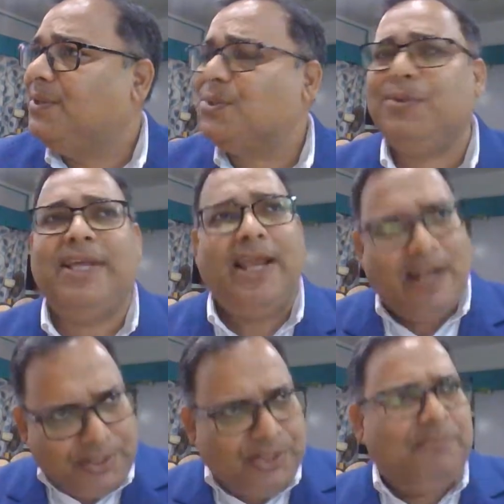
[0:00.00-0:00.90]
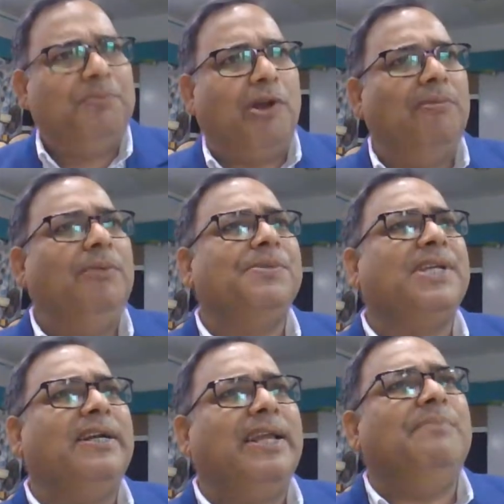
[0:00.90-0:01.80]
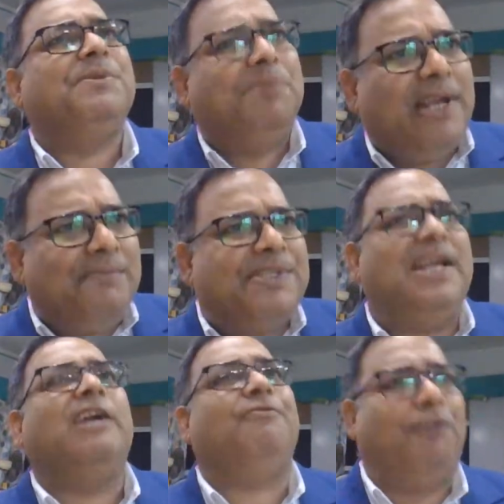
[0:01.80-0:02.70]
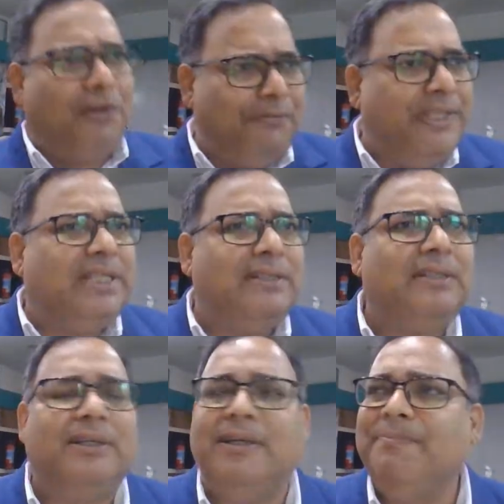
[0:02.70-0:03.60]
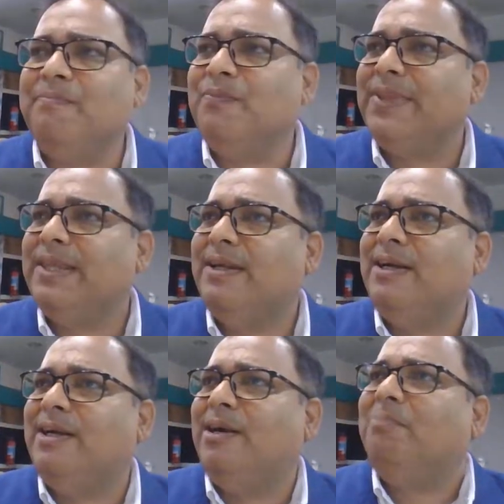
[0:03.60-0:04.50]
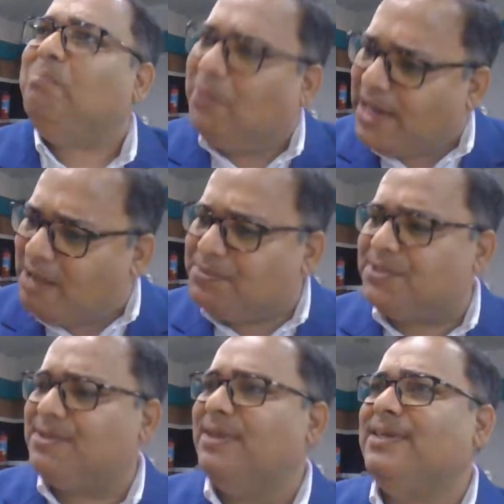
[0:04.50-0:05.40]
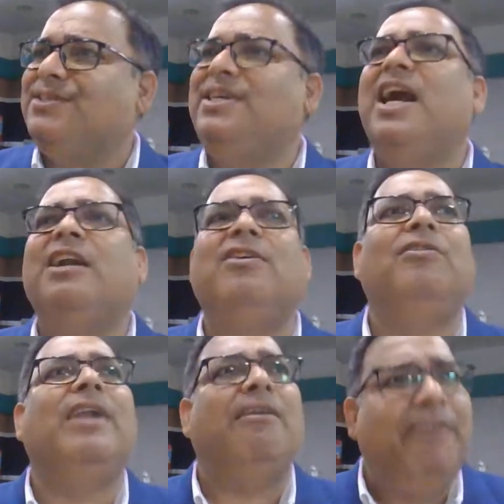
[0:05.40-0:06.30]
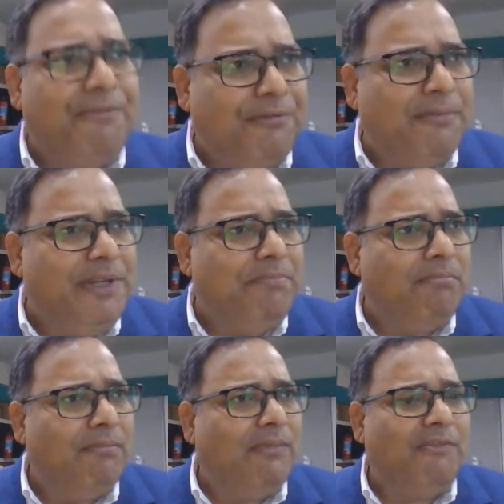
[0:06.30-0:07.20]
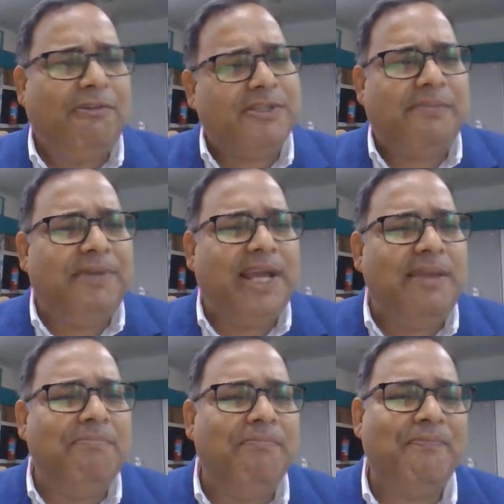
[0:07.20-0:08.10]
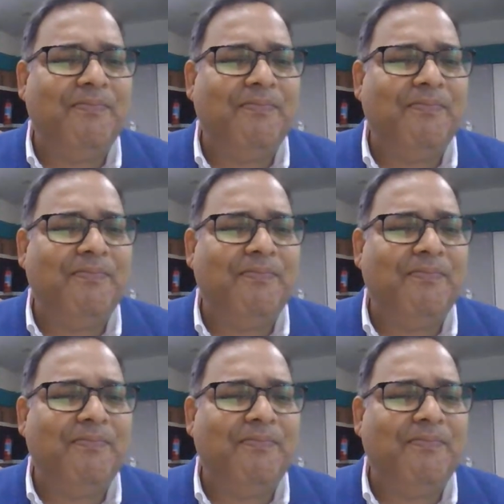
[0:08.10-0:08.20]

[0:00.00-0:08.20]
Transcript: So there are some problems at times. Perhaps he had fought with her. Perhaps she had gone away from him for some time.